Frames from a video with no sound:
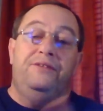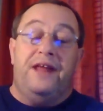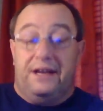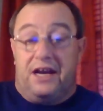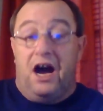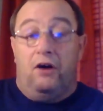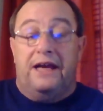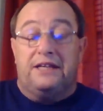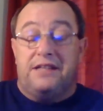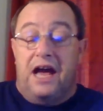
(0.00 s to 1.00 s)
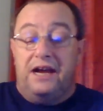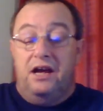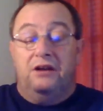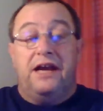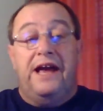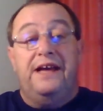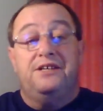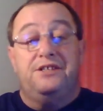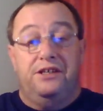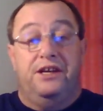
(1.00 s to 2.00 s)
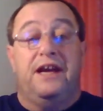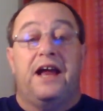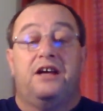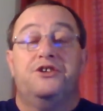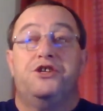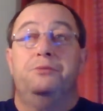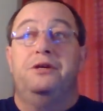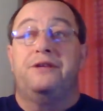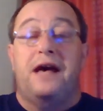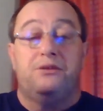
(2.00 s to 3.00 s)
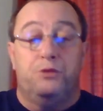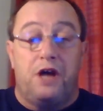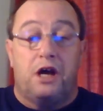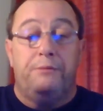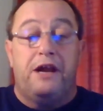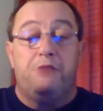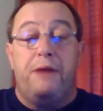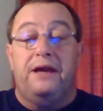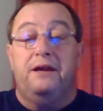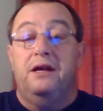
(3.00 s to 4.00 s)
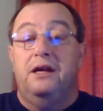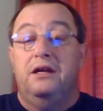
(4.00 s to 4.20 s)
that I caught last night. Okay, you got to consume 2,000. We're talking about a man.